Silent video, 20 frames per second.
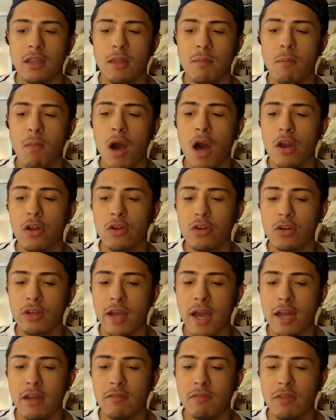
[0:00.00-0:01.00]
the
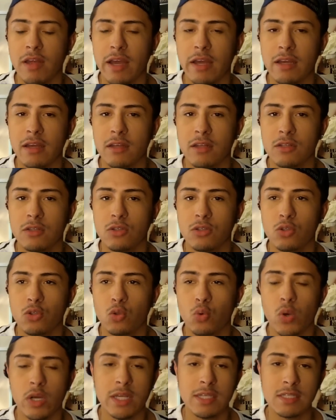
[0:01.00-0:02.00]
modern kind of like
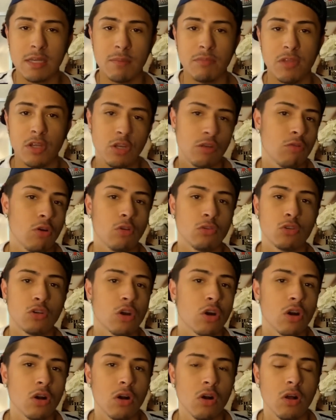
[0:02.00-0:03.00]
twenty something year
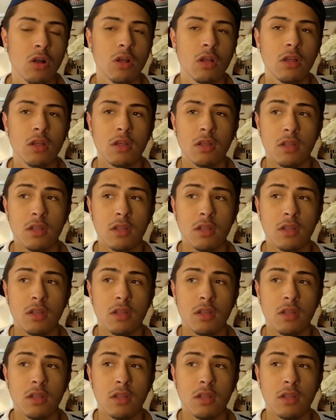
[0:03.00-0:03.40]
old girl